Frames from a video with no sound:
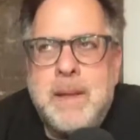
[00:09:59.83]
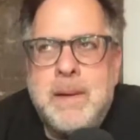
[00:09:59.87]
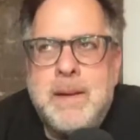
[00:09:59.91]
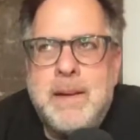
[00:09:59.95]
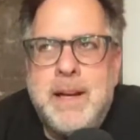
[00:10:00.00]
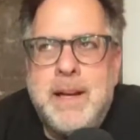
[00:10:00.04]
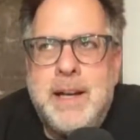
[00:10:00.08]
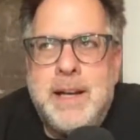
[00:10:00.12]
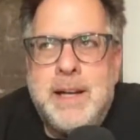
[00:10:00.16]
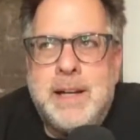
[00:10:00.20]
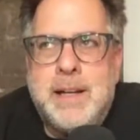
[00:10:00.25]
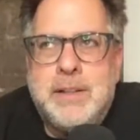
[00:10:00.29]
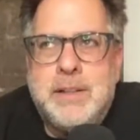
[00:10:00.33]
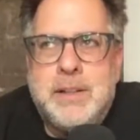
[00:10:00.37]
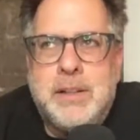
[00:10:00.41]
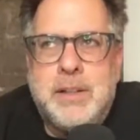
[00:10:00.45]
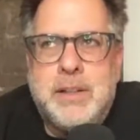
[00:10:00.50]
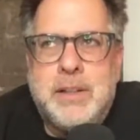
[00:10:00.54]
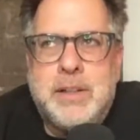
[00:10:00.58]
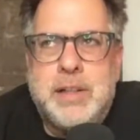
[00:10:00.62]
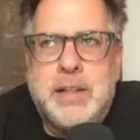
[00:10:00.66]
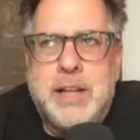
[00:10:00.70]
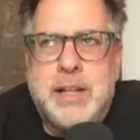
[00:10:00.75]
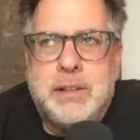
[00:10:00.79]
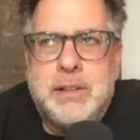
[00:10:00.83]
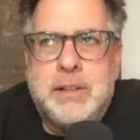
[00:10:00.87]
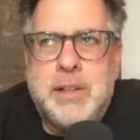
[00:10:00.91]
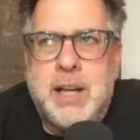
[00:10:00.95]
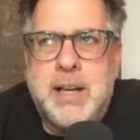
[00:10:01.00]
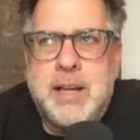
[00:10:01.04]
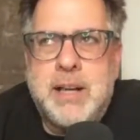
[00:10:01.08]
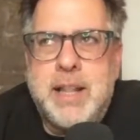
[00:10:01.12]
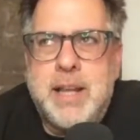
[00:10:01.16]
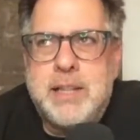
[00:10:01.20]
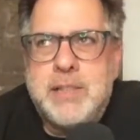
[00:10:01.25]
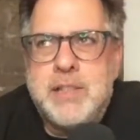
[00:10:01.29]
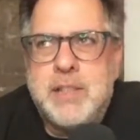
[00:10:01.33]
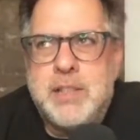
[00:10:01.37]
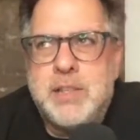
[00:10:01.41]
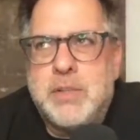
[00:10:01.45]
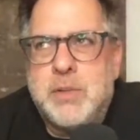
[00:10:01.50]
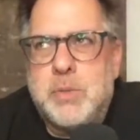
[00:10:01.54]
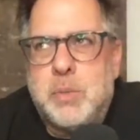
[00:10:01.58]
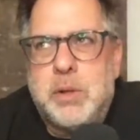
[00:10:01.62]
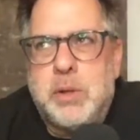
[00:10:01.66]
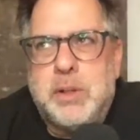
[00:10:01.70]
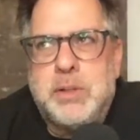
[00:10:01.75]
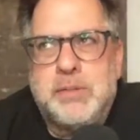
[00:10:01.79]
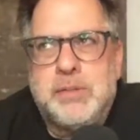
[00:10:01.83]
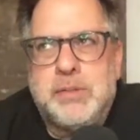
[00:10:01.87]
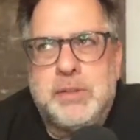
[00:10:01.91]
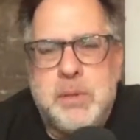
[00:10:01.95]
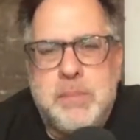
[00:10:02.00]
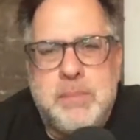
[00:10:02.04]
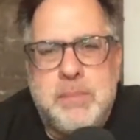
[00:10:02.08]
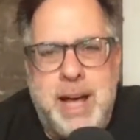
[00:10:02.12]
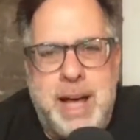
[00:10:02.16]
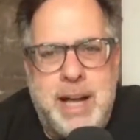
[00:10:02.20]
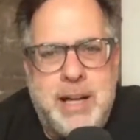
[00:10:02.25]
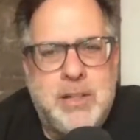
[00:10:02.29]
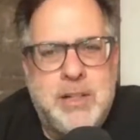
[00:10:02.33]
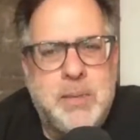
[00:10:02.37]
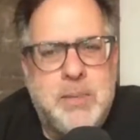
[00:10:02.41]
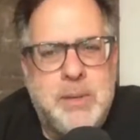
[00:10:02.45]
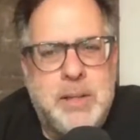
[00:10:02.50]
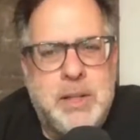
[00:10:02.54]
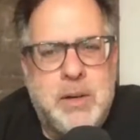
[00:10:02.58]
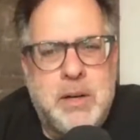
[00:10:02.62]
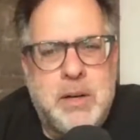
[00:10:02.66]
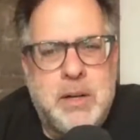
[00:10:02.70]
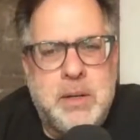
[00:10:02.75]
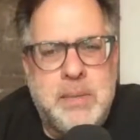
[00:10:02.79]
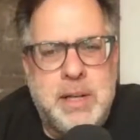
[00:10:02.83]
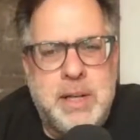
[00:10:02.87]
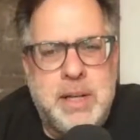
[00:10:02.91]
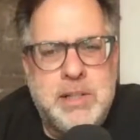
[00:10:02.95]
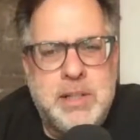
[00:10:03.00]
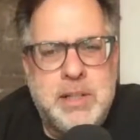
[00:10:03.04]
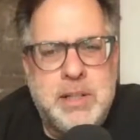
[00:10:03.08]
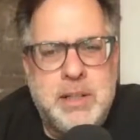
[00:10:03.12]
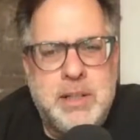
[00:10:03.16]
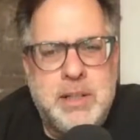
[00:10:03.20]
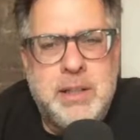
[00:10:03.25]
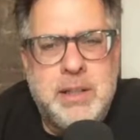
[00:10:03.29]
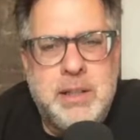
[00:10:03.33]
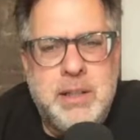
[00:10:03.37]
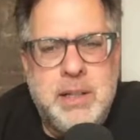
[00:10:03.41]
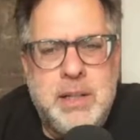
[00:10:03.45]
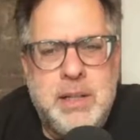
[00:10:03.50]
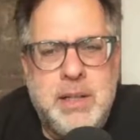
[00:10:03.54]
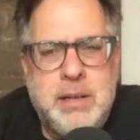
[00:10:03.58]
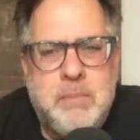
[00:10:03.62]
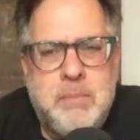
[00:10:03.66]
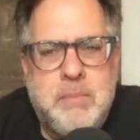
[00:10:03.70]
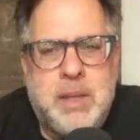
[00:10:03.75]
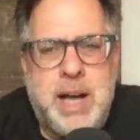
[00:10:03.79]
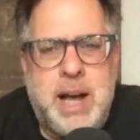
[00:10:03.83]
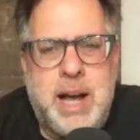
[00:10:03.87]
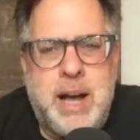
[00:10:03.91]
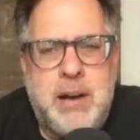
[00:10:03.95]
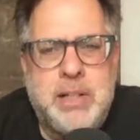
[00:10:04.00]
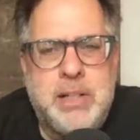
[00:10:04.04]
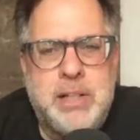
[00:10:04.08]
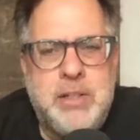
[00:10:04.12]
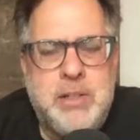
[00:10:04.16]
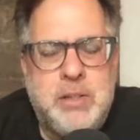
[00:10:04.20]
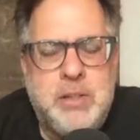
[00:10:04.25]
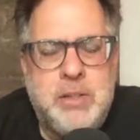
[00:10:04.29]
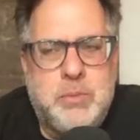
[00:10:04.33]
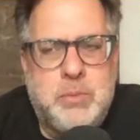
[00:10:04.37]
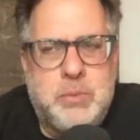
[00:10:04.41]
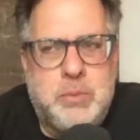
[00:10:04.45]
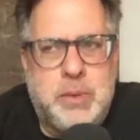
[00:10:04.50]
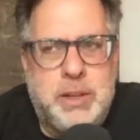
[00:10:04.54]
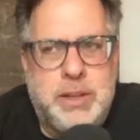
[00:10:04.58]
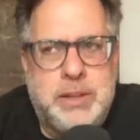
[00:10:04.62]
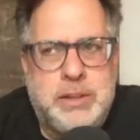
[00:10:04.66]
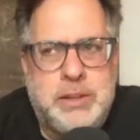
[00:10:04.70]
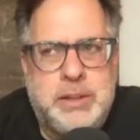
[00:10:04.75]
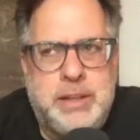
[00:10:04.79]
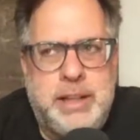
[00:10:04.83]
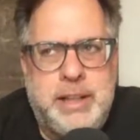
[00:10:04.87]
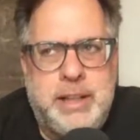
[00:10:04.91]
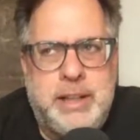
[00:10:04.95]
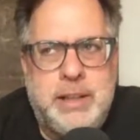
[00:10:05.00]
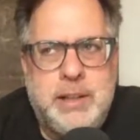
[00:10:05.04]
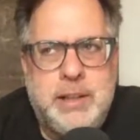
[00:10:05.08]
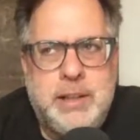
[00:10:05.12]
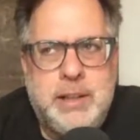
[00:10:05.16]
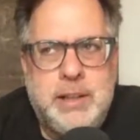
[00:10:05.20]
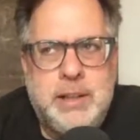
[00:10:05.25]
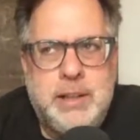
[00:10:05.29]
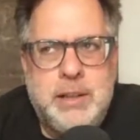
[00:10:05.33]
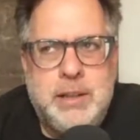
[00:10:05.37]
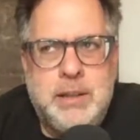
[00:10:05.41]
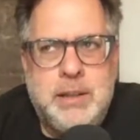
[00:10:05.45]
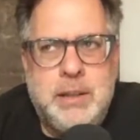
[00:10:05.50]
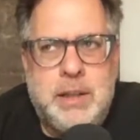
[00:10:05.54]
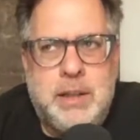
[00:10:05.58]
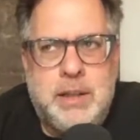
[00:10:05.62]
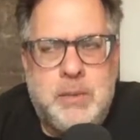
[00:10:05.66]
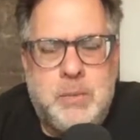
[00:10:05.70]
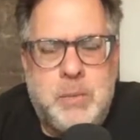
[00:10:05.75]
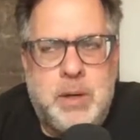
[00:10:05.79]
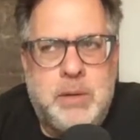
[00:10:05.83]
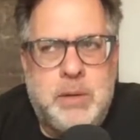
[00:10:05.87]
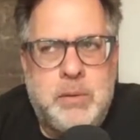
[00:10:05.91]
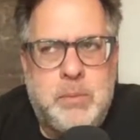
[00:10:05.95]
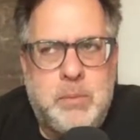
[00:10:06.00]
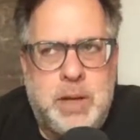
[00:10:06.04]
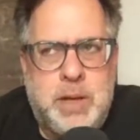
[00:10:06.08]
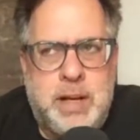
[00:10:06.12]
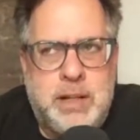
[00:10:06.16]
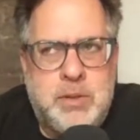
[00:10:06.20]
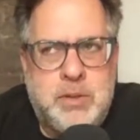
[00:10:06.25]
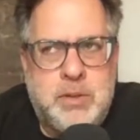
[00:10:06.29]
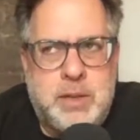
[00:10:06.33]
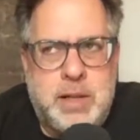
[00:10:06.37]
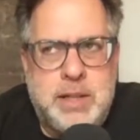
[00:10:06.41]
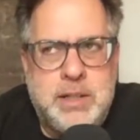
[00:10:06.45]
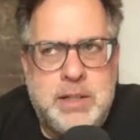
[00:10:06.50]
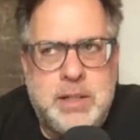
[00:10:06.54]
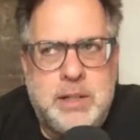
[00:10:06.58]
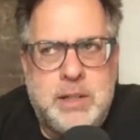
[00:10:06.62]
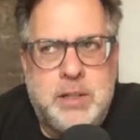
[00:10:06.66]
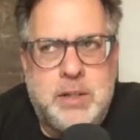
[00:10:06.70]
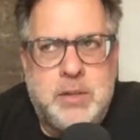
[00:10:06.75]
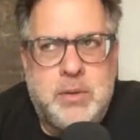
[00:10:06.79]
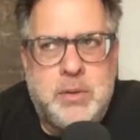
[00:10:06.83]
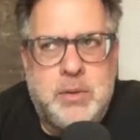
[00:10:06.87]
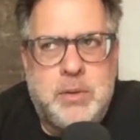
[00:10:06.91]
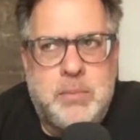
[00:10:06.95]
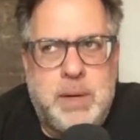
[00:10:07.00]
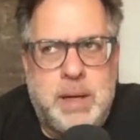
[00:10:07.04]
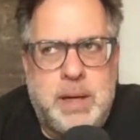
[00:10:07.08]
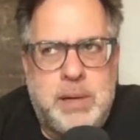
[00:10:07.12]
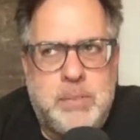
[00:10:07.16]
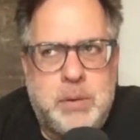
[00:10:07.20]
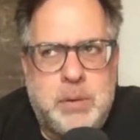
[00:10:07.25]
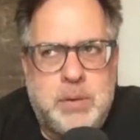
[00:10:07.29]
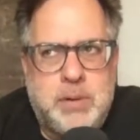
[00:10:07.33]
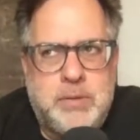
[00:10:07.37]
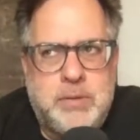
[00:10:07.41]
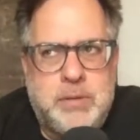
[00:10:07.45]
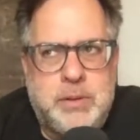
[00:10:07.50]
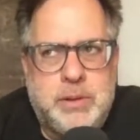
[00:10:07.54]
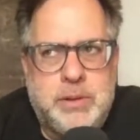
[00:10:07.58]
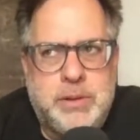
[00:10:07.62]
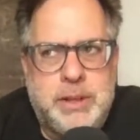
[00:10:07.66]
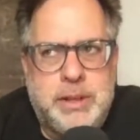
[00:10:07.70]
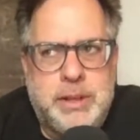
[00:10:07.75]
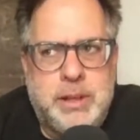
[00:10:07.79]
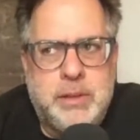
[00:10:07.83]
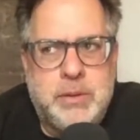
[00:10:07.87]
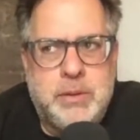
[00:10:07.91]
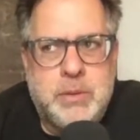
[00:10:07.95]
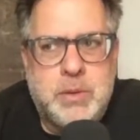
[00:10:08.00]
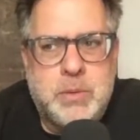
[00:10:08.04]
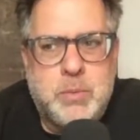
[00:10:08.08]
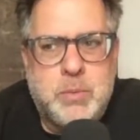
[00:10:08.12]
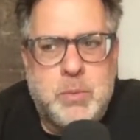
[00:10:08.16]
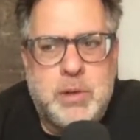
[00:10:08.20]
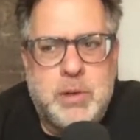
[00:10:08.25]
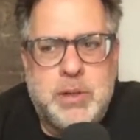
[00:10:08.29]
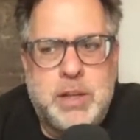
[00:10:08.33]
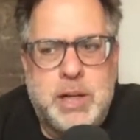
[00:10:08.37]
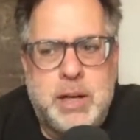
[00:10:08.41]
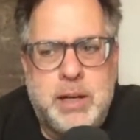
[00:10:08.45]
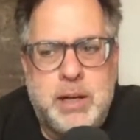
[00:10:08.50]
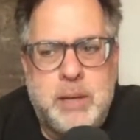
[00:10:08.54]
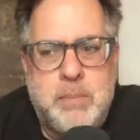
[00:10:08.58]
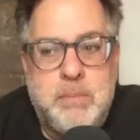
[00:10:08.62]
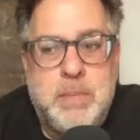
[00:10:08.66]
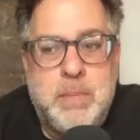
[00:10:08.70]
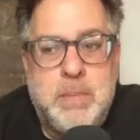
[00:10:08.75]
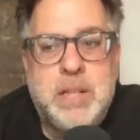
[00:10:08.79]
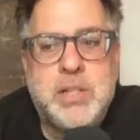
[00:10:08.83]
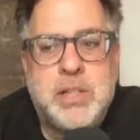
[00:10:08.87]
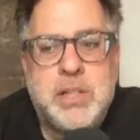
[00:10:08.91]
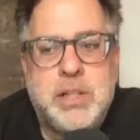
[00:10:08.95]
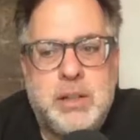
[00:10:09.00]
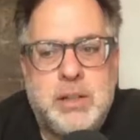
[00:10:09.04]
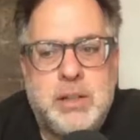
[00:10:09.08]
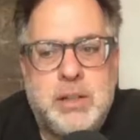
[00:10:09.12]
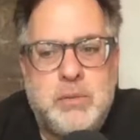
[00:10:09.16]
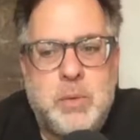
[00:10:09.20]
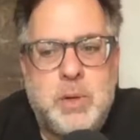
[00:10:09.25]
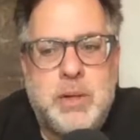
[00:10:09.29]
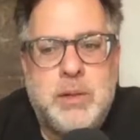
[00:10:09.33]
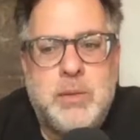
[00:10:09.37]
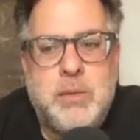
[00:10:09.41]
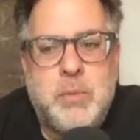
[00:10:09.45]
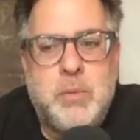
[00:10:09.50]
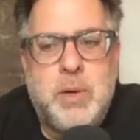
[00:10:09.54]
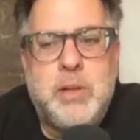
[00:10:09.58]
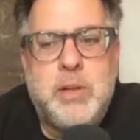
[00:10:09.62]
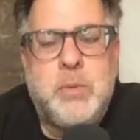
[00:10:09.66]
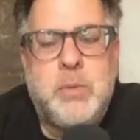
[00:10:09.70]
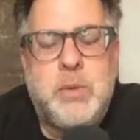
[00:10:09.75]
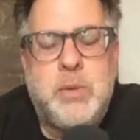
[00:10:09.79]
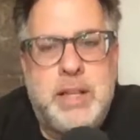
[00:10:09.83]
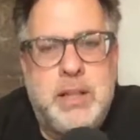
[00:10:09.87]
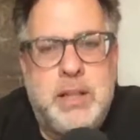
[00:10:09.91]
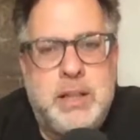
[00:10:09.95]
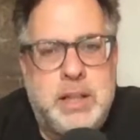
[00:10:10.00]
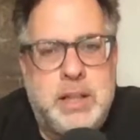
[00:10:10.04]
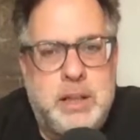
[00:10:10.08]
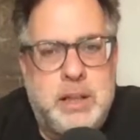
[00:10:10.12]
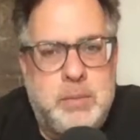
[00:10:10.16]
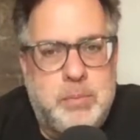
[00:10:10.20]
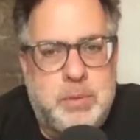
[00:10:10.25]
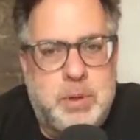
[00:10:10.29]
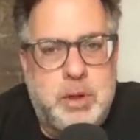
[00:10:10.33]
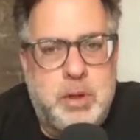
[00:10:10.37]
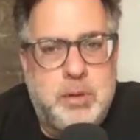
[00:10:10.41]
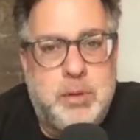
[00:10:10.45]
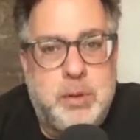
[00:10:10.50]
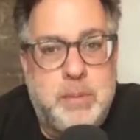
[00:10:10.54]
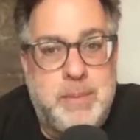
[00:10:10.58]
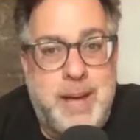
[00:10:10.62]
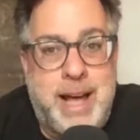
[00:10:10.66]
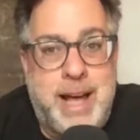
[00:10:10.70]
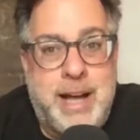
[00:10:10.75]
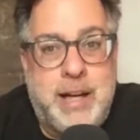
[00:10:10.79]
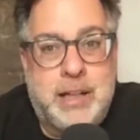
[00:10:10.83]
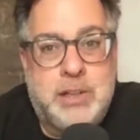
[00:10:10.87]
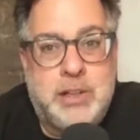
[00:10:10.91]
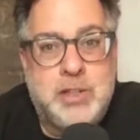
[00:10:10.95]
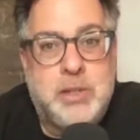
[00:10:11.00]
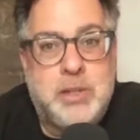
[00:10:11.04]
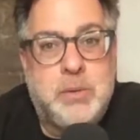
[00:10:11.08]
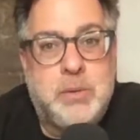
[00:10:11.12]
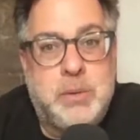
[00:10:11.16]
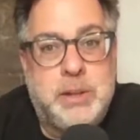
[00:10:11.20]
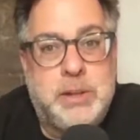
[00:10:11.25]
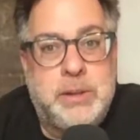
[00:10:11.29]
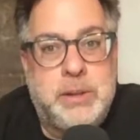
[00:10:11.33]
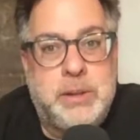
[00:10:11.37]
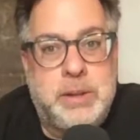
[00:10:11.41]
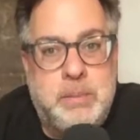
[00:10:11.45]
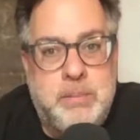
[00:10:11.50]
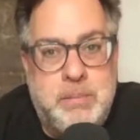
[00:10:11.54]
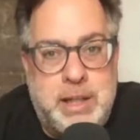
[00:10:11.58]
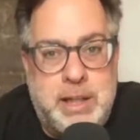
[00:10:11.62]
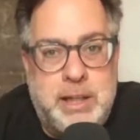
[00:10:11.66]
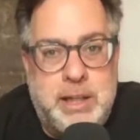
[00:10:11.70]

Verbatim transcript: And I thought, okay, a lot of that's just workflow management automation, but how can you really, and what I tried to do with my portfolio is work on a mission of what do we think programmatic should really mean?